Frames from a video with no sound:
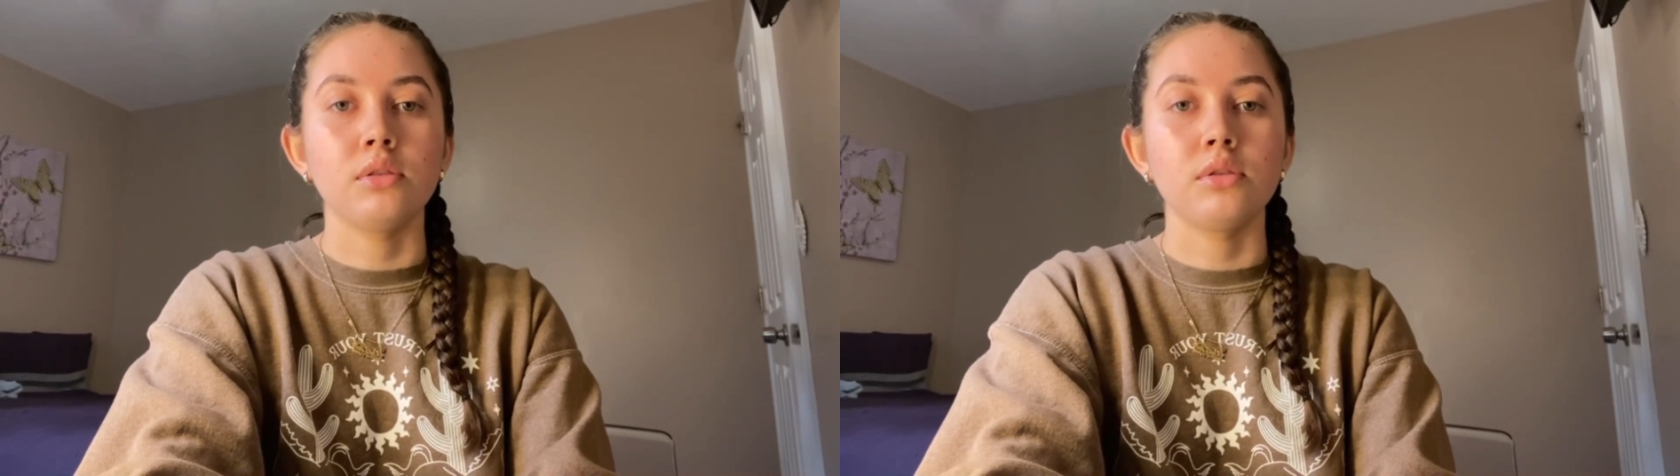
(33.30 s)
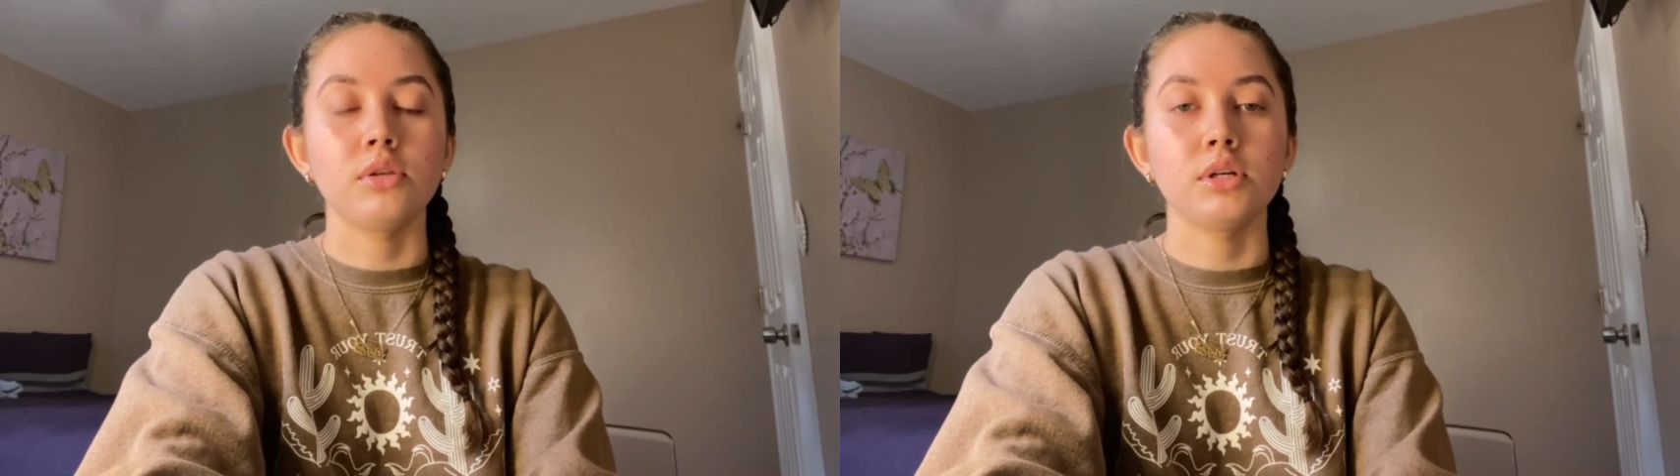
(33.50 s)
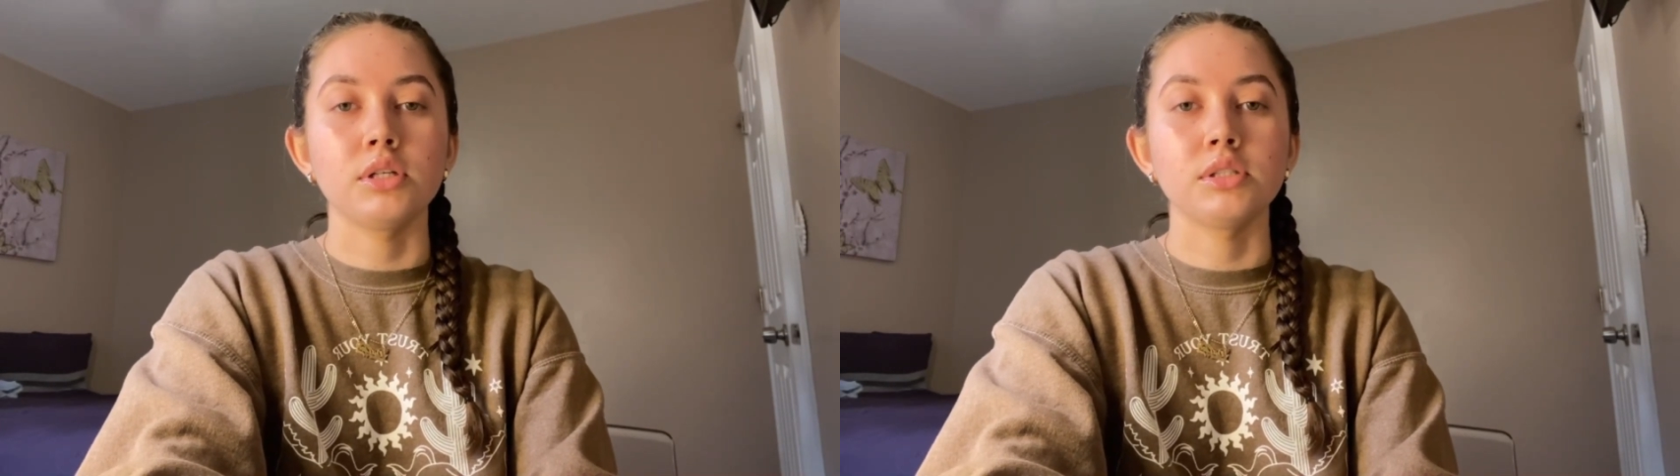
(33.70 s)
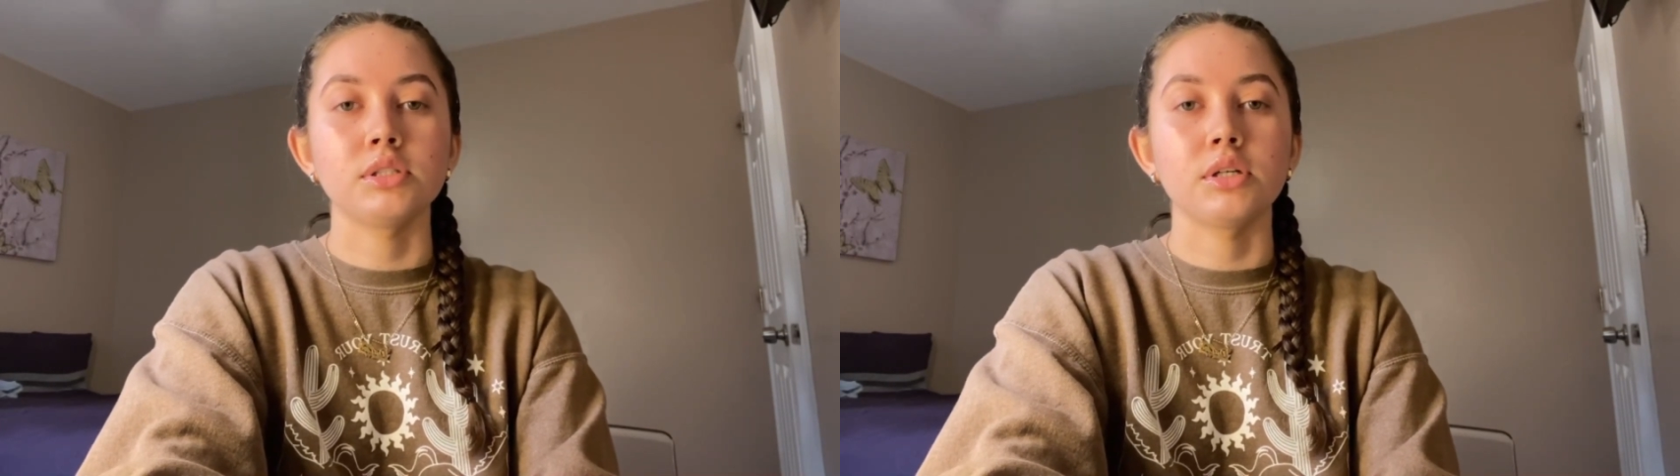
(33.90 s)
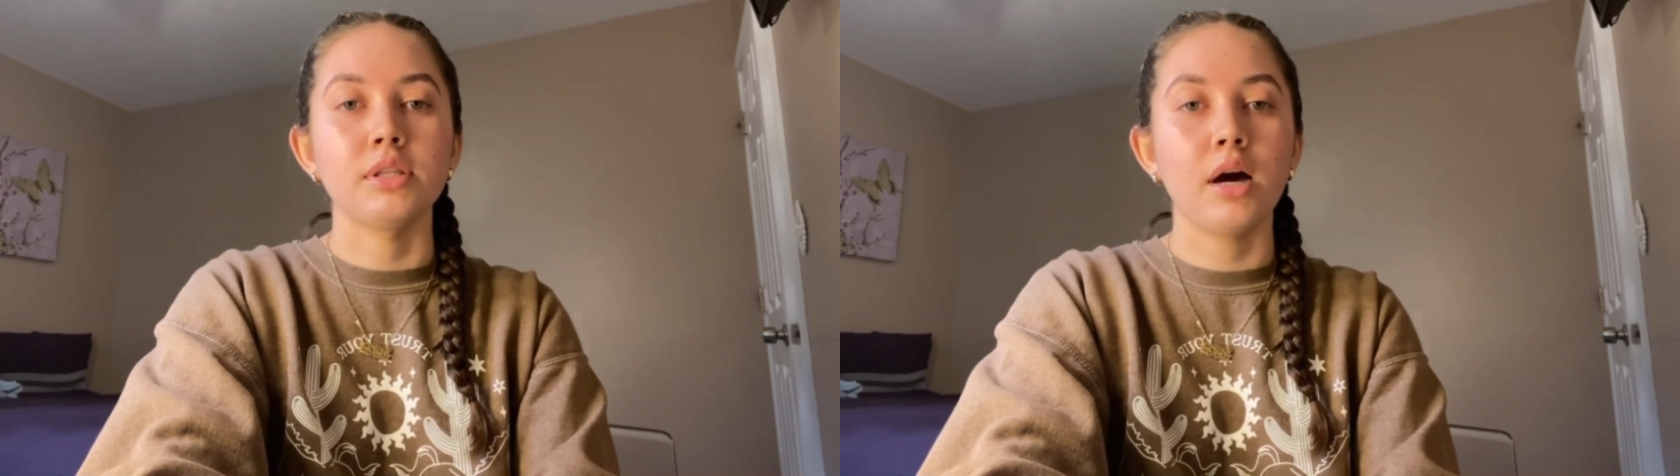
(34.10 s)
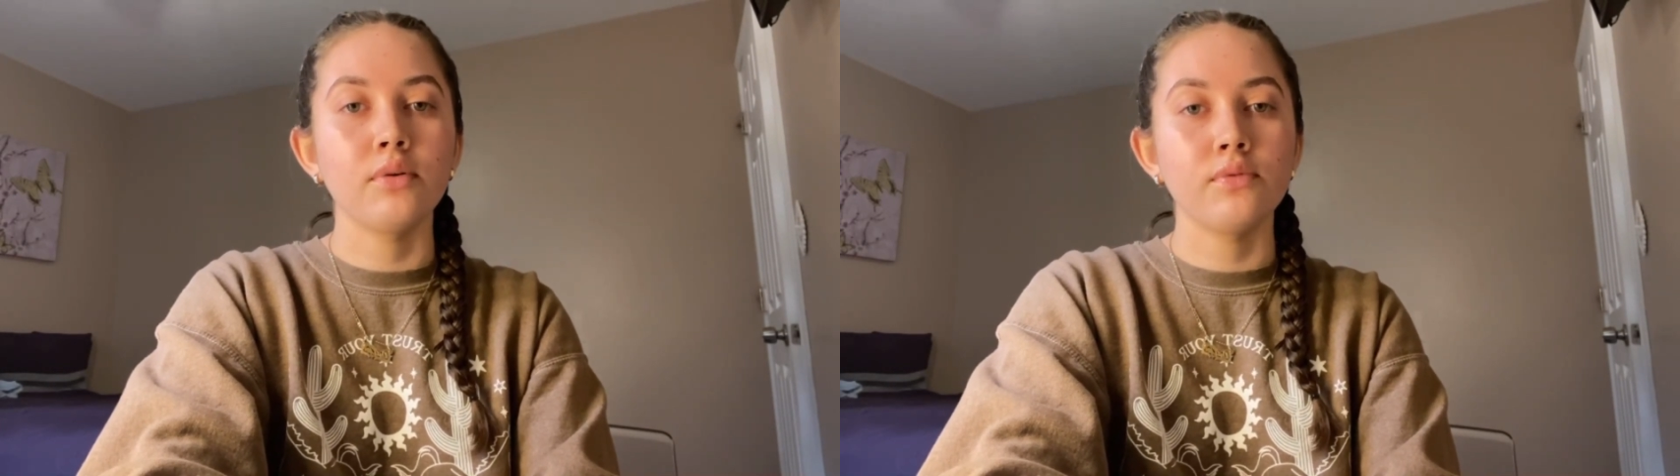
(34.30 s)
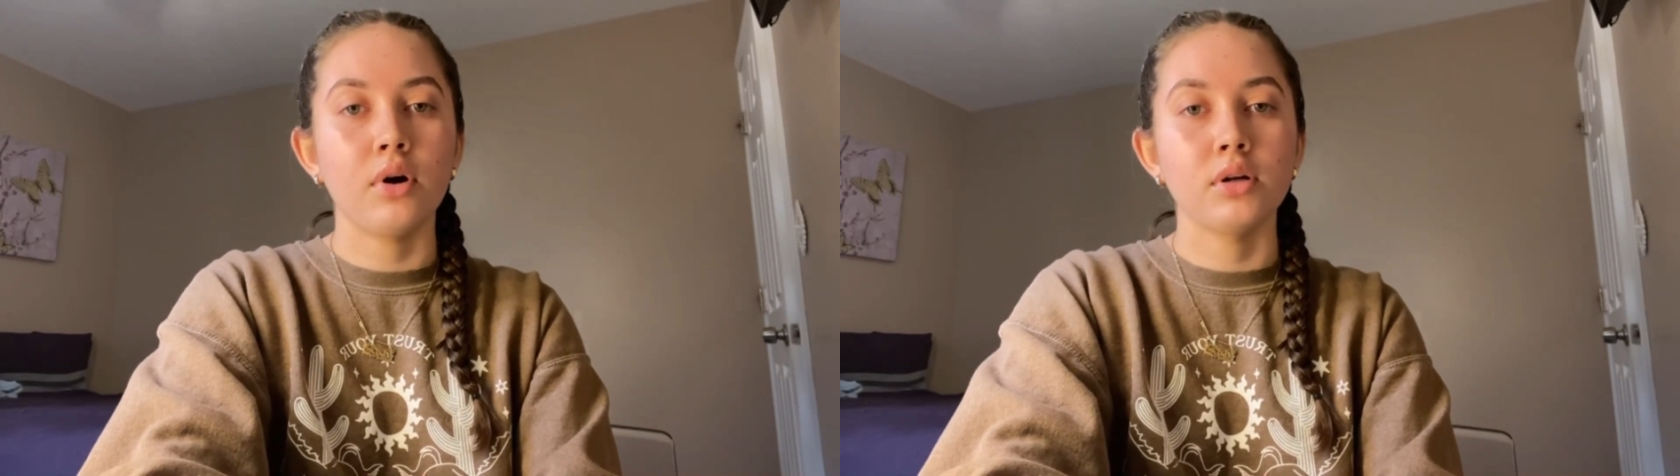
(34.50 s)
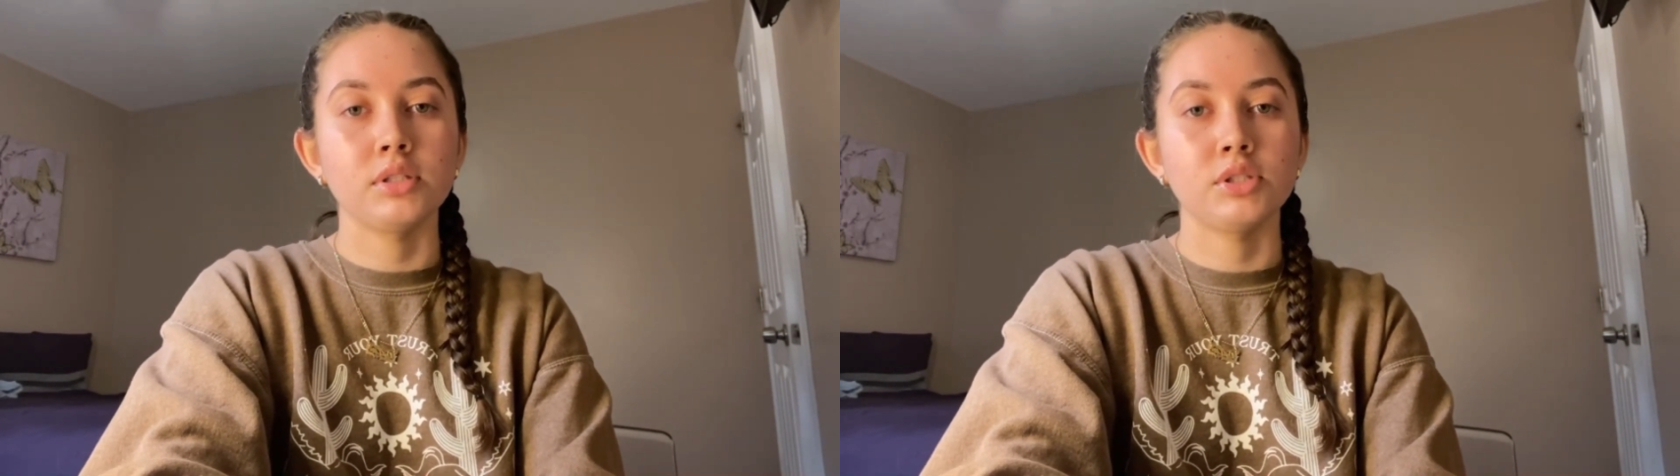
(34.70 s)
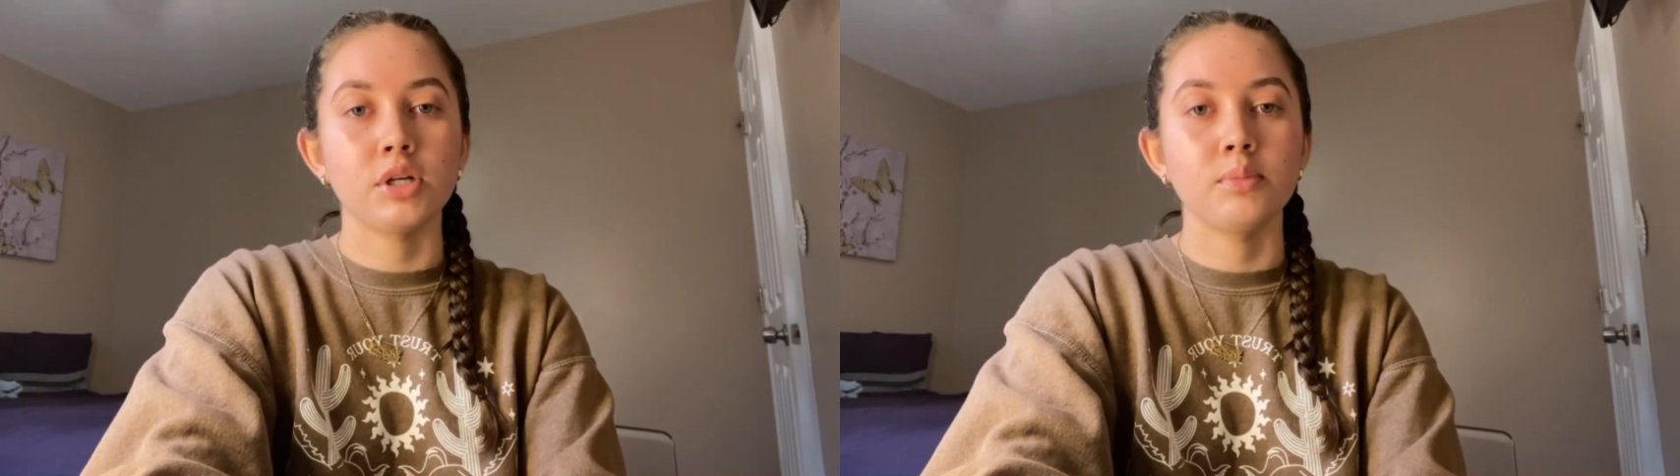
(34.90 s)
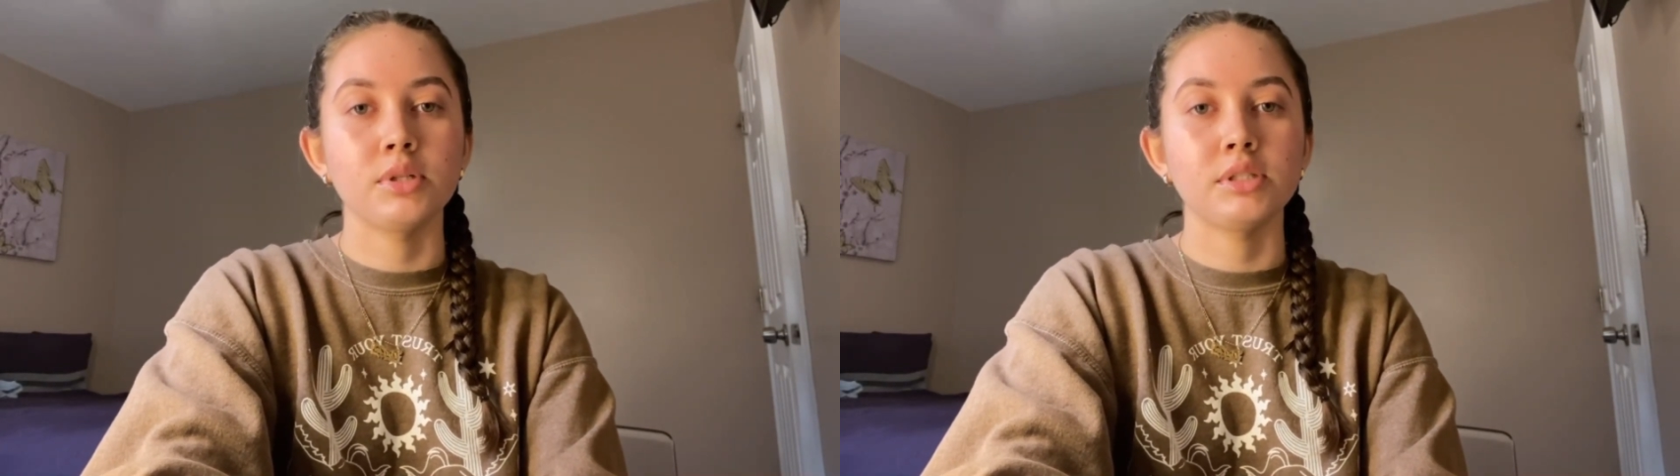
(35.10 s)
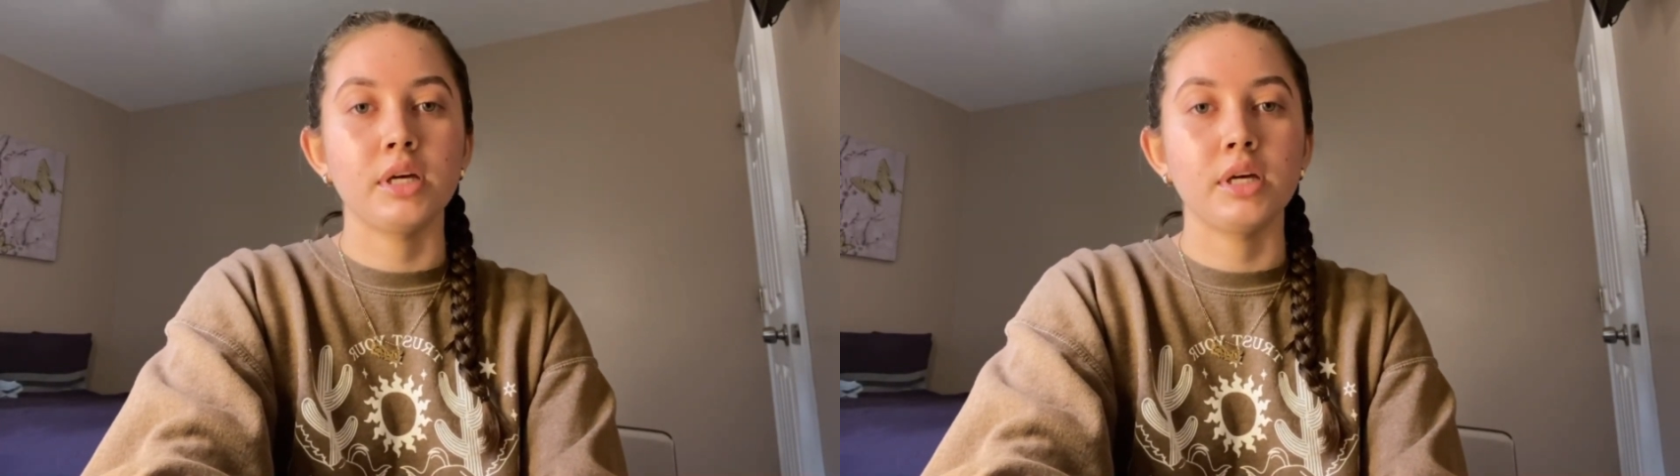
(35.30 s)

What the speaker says: there's a downfall in Starbucks